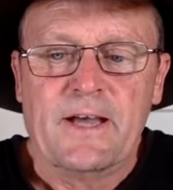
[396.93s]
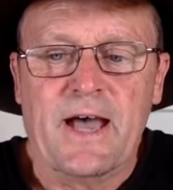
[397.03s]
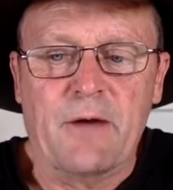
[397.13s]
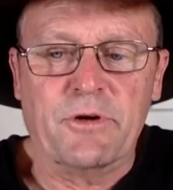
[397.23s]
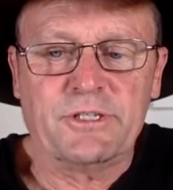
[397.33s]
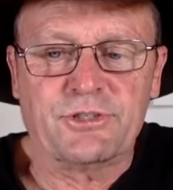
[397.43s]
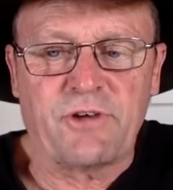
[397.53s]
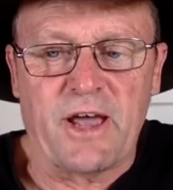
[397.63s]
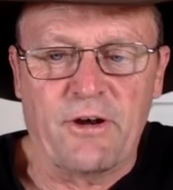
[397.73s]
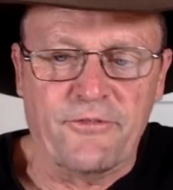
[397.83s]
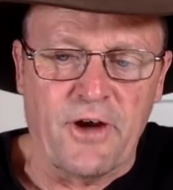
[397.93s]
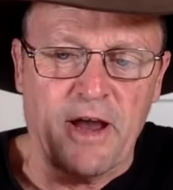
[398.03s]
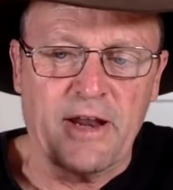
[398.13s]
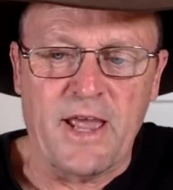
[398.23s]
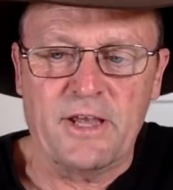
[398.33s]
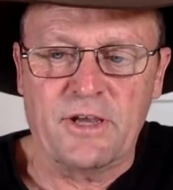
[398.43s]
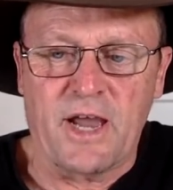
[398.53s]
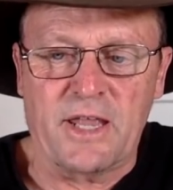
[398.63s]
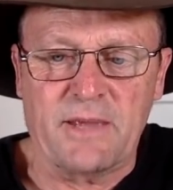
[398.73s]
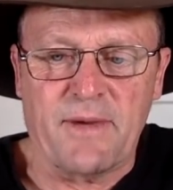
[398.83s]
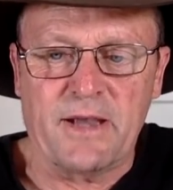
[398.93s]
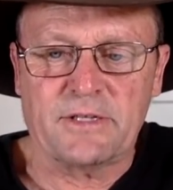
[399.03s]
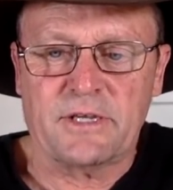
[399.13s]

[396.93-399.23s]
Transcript: Uh, West Australian off road, how you going there, mate?